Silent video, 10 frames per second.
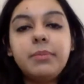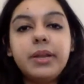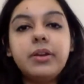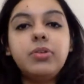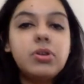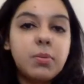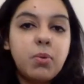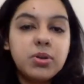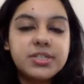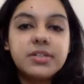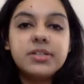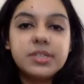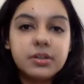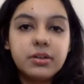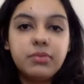complainant to deposit a
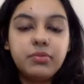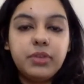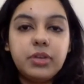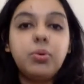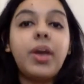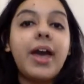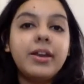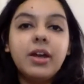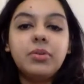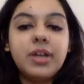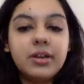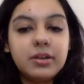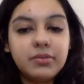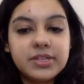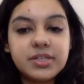certain fee to carry out
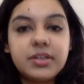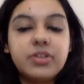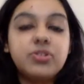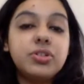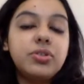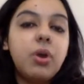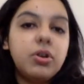that investigation